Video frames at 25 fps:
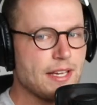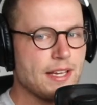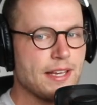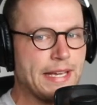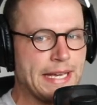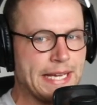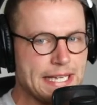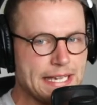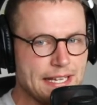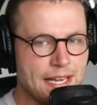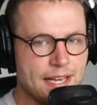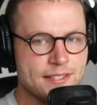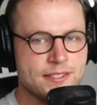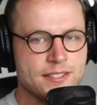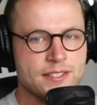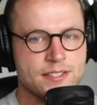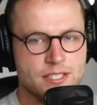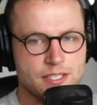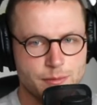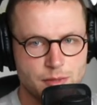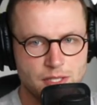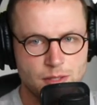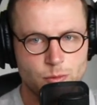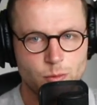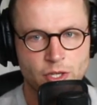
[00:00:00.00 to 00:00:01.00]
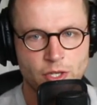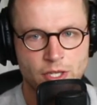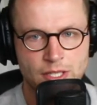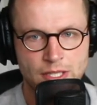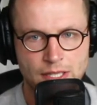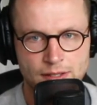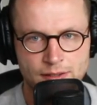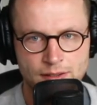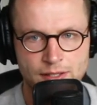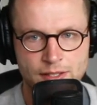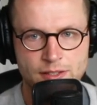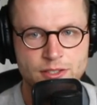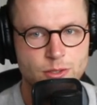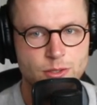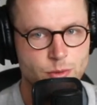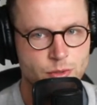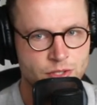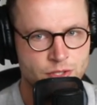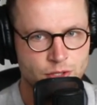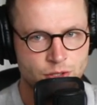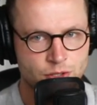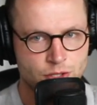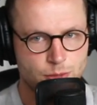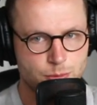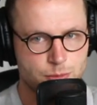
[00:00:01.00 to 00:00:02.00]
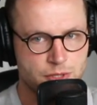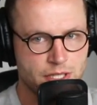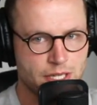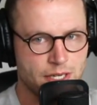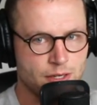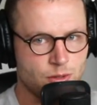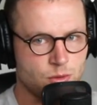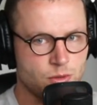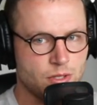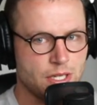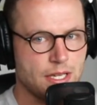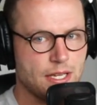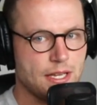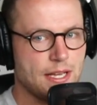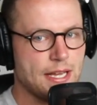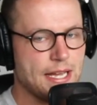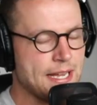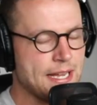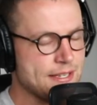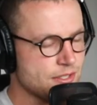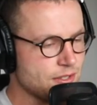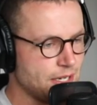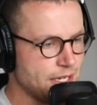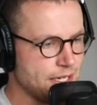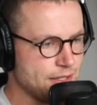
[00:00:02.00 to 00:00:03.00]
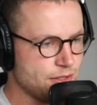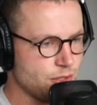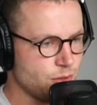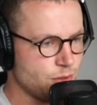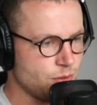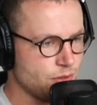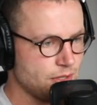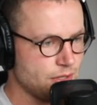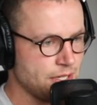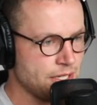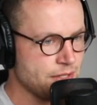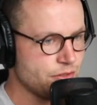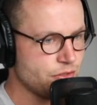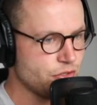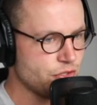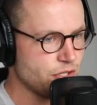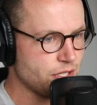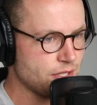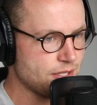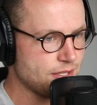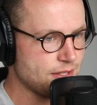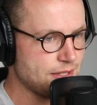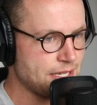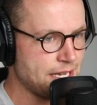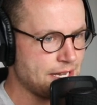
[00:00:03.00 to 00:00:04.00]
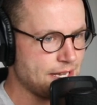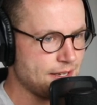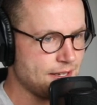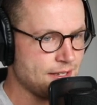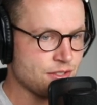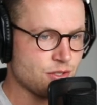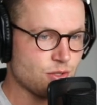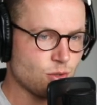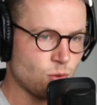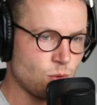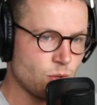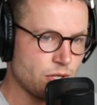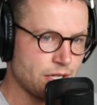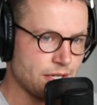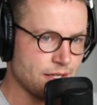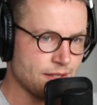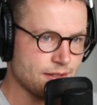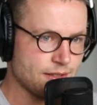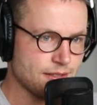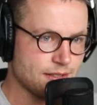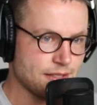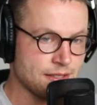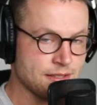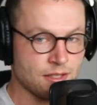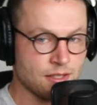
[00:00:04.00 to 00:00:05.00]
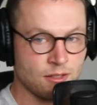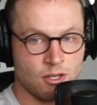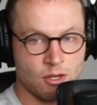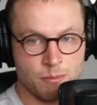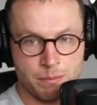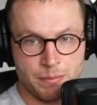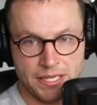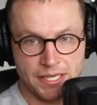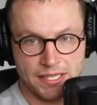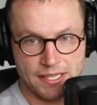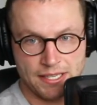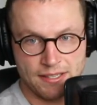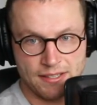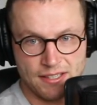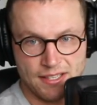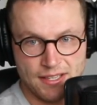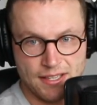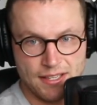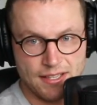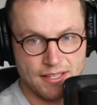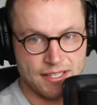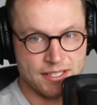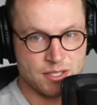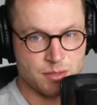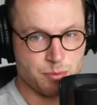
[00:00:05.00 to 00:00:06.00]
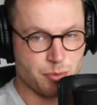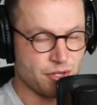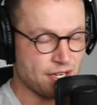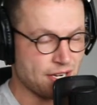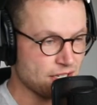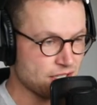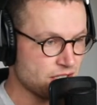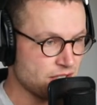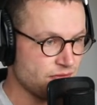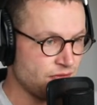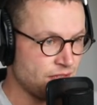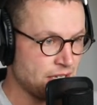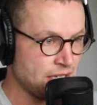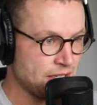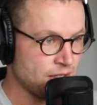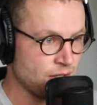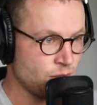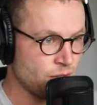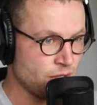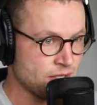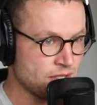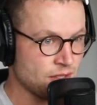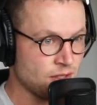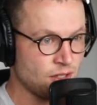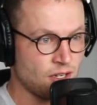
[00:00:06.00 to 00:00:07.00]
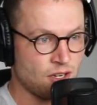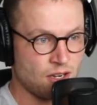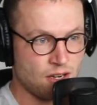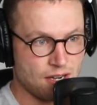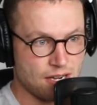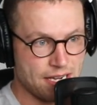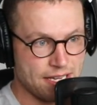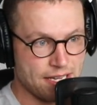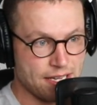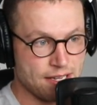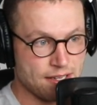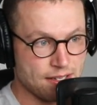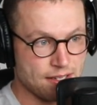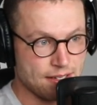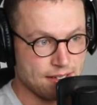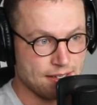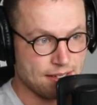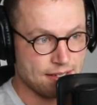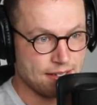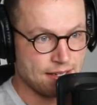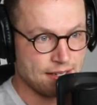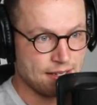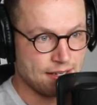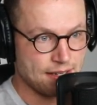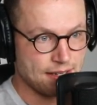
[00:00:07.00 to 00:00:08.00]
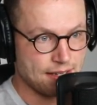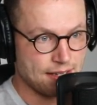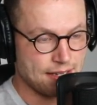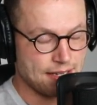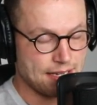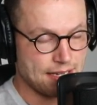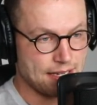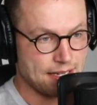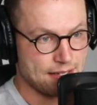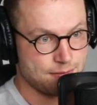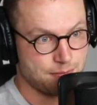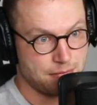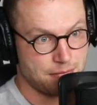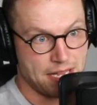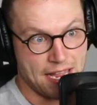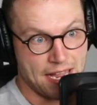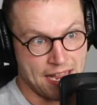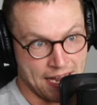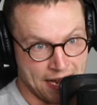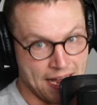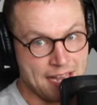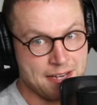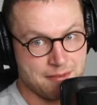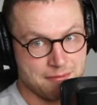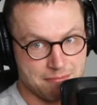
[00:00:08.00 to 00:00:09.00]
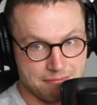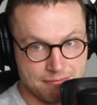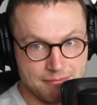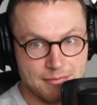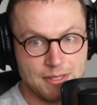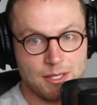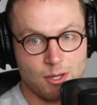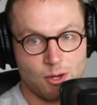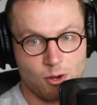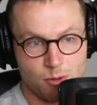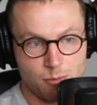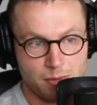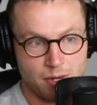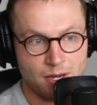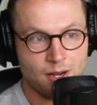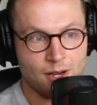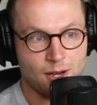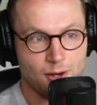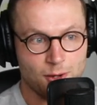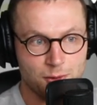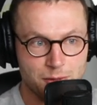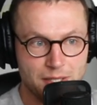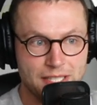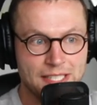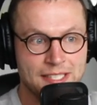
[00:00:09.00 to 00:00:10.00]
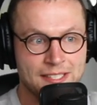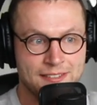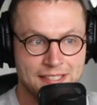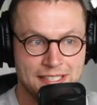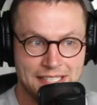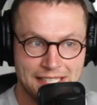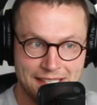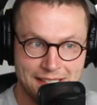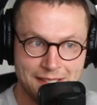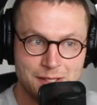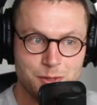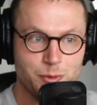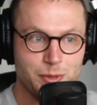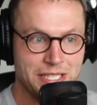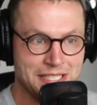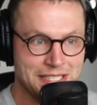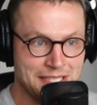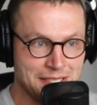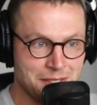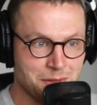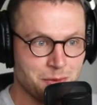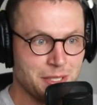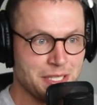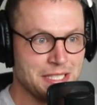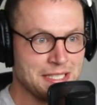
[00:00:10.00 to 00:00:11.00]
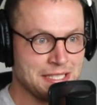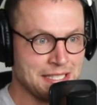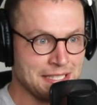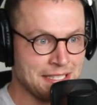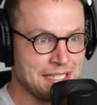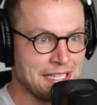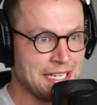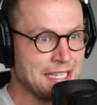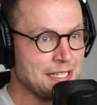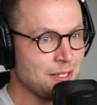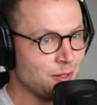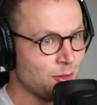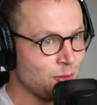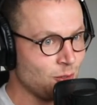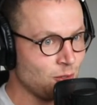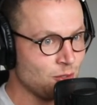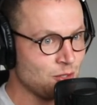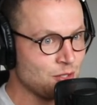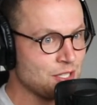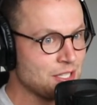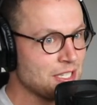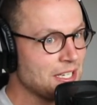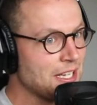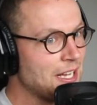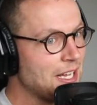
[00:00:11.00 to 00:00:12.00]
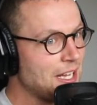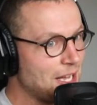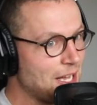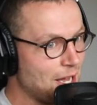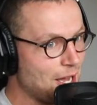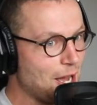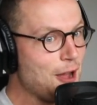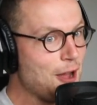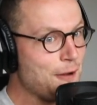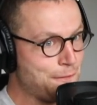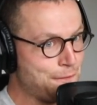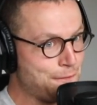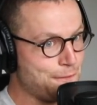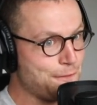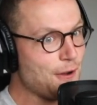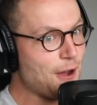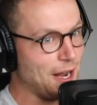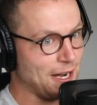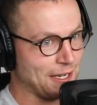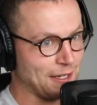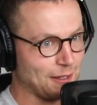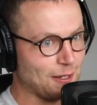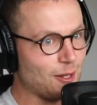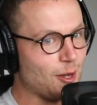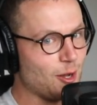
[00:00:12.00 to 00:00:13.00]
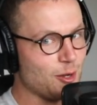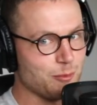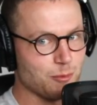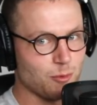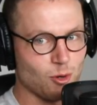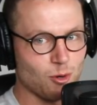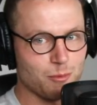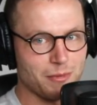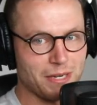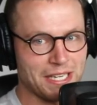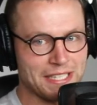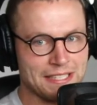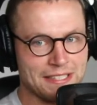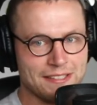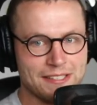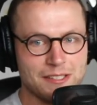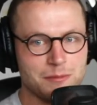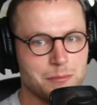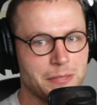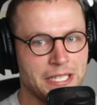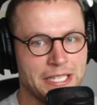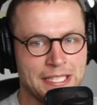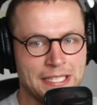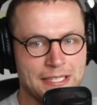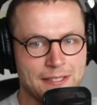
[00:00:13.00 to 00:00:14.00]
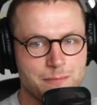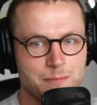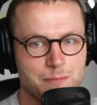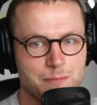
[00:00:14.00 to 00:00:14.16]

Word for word: He has a similar work ethic to his YouTube channel as I do. It's just that his audience is a lot bigger, his production value is a lot higher, and lo and behold, in the year 2020, he earned a fuckload more money than me.